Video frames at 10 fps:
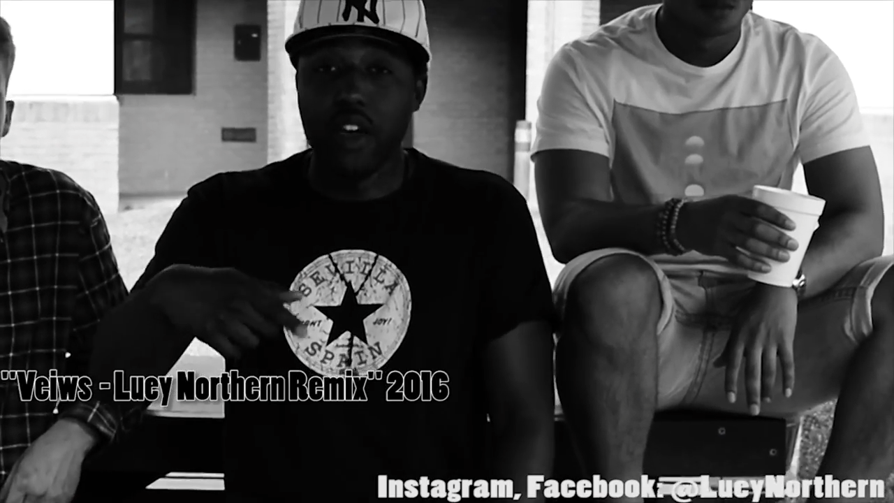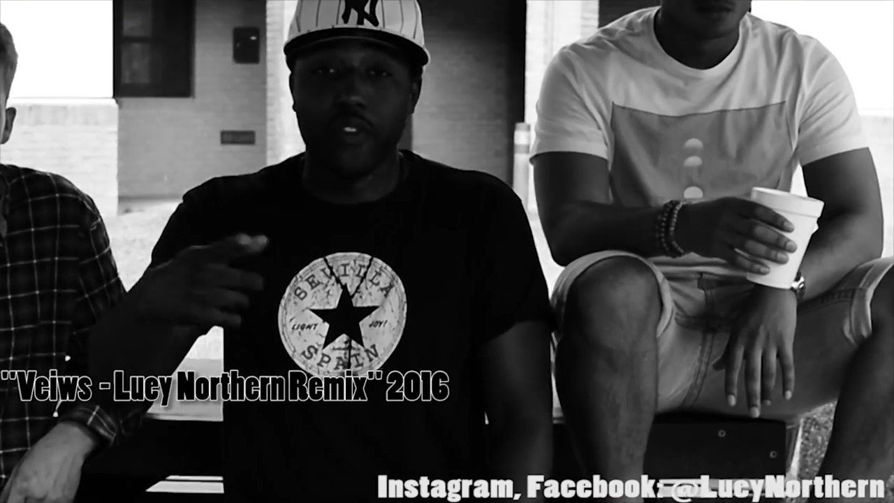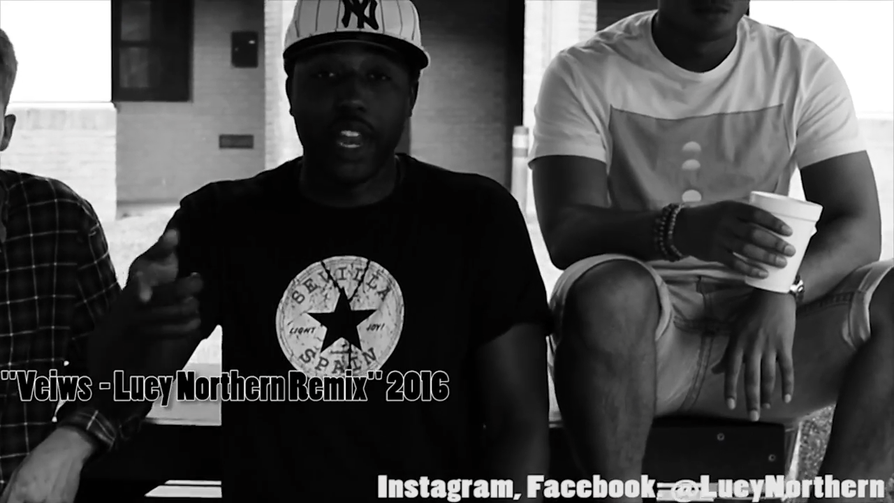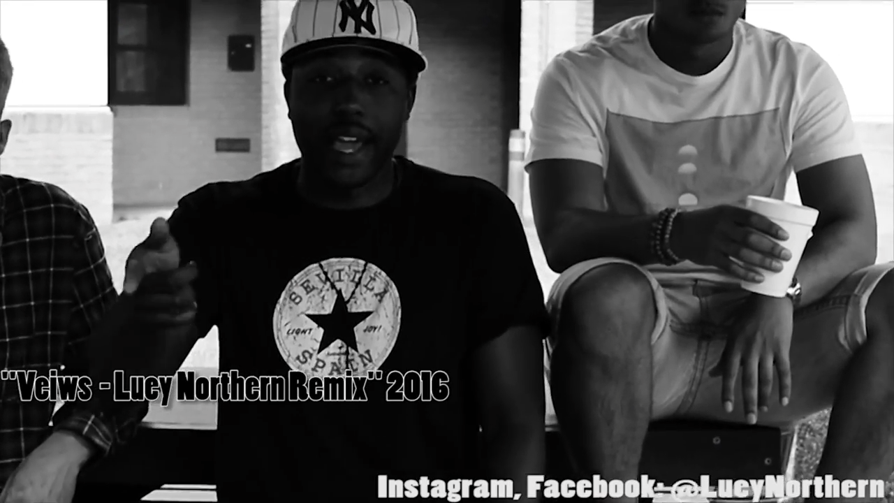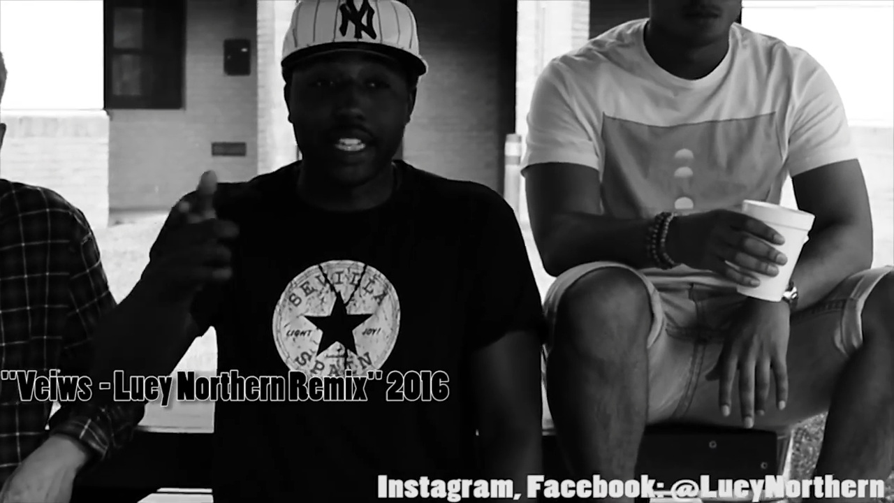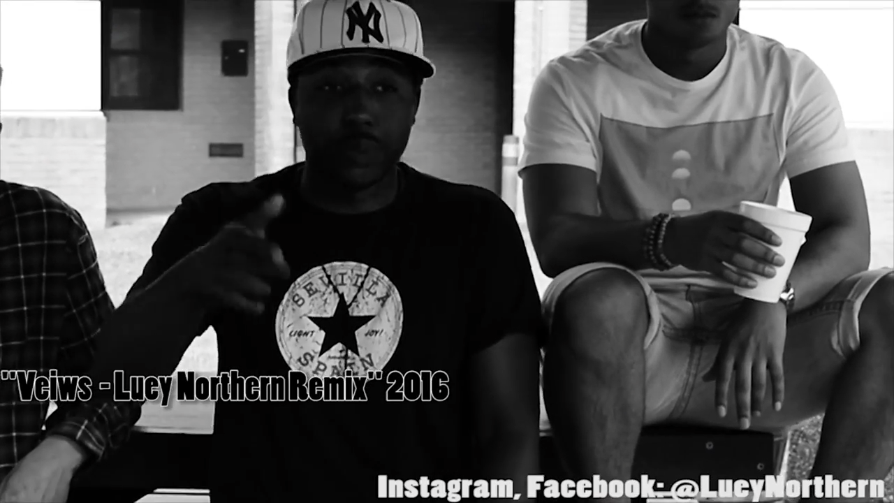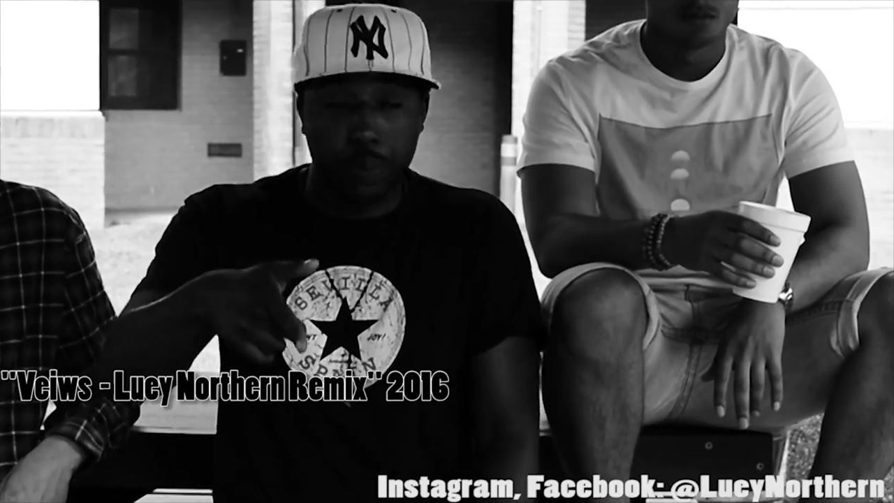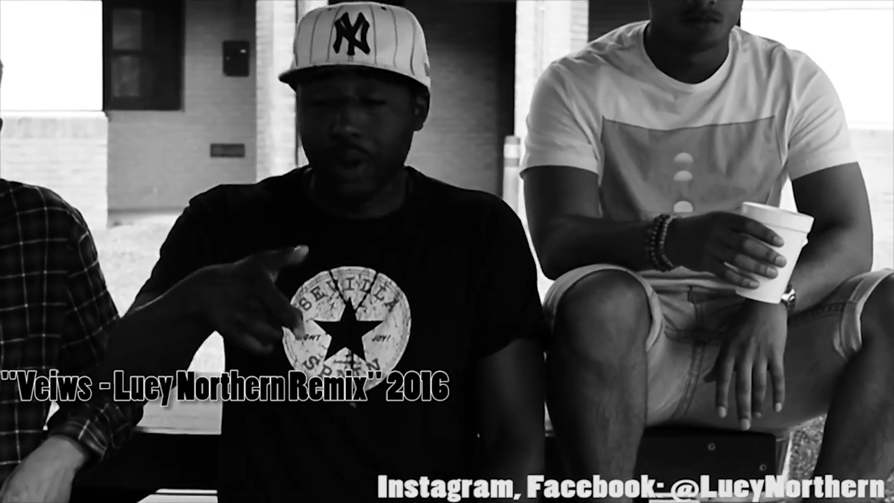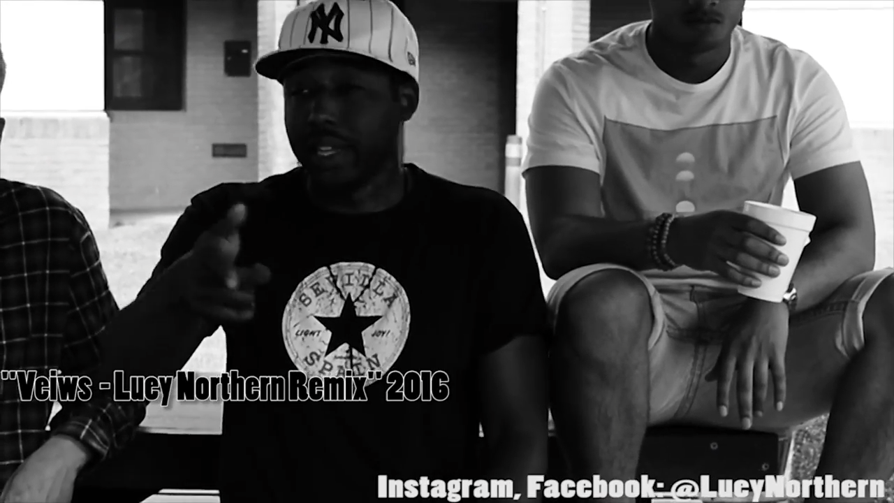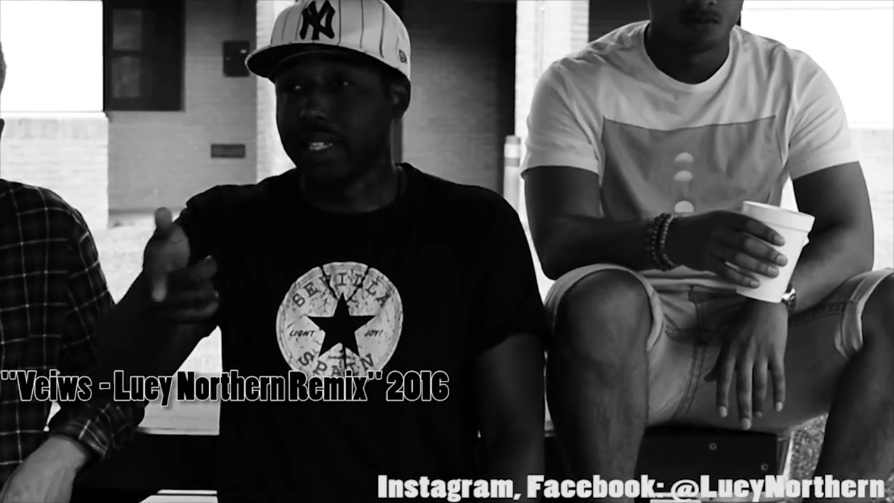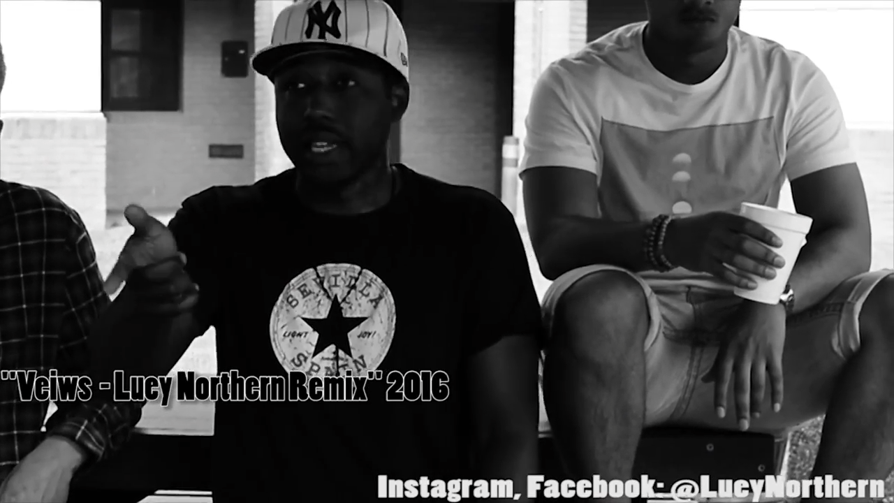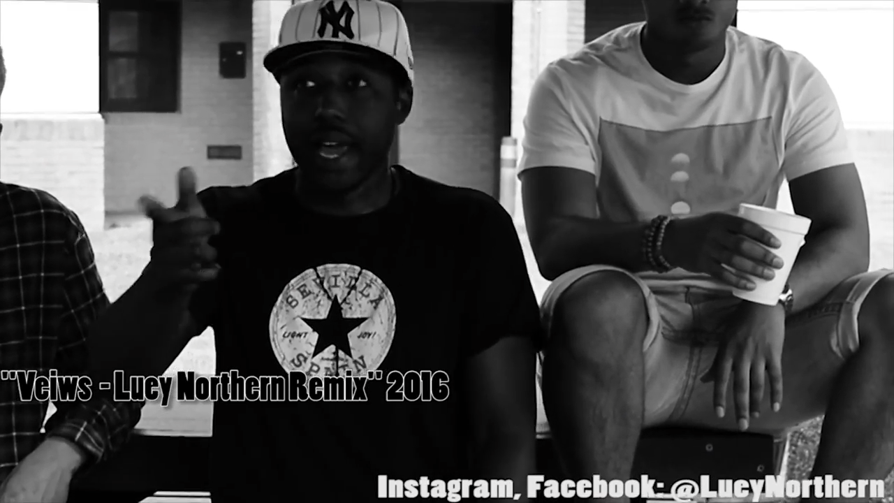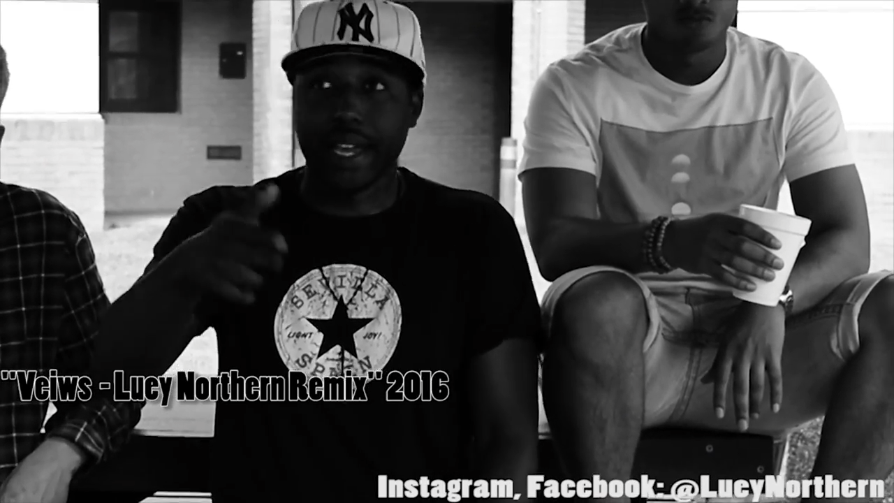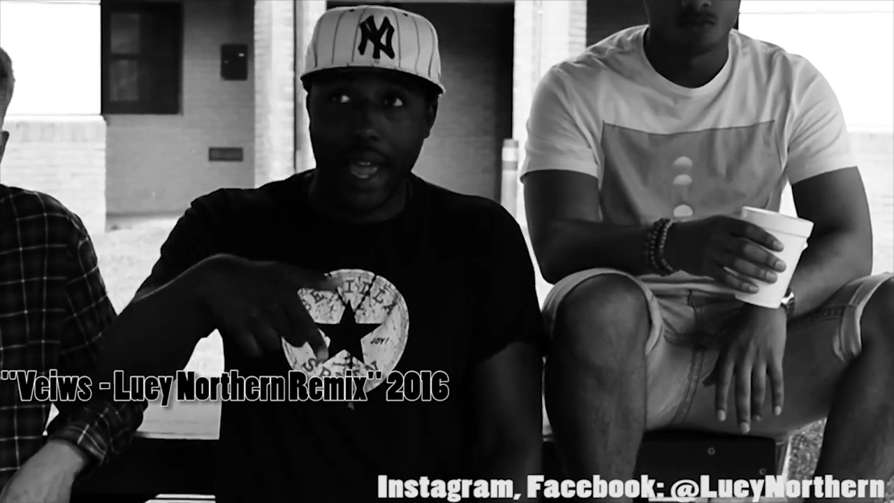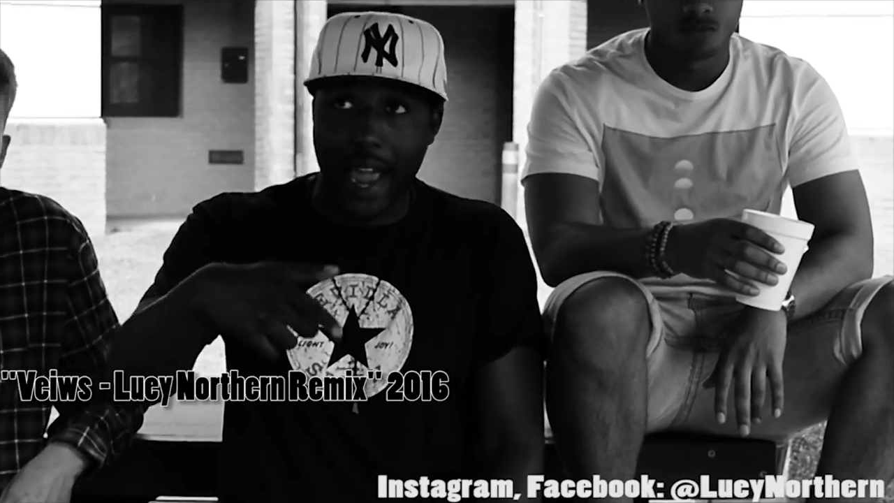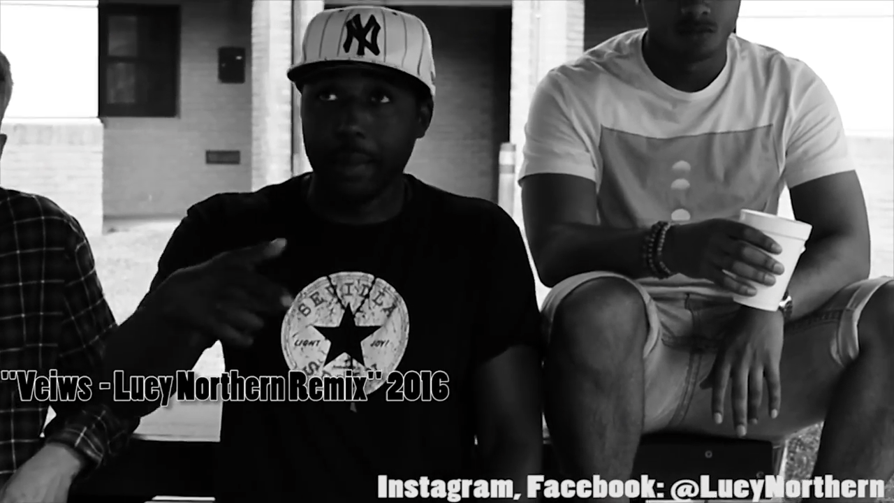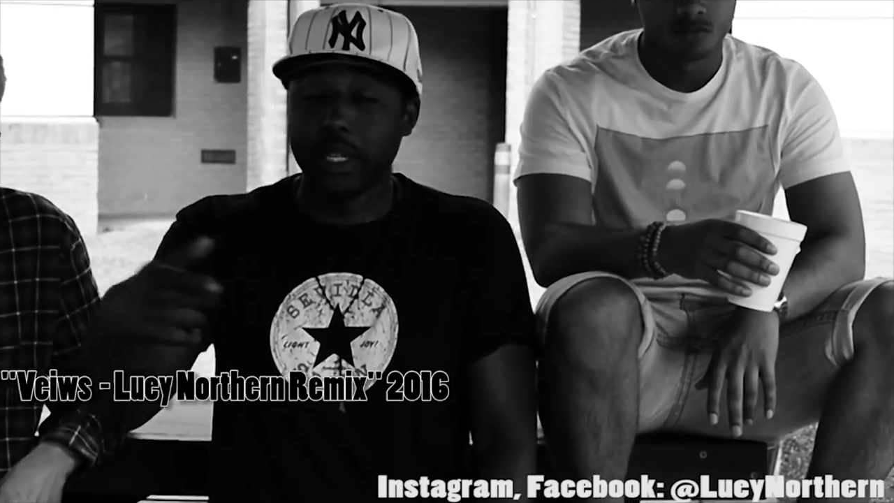Like, it's really the only thing I